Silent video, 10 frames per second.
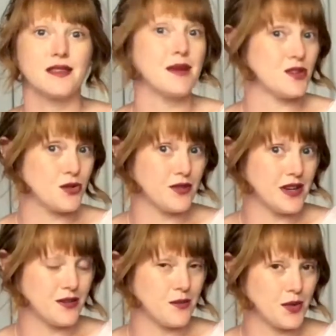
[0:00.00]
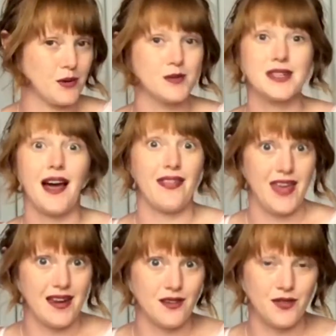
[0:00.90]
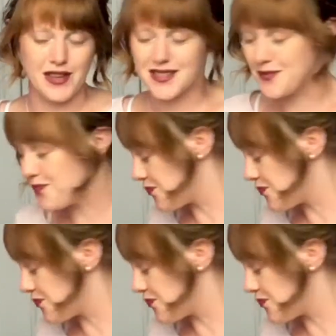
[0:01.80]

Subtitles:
the Magical Readathon prompts at the end of this.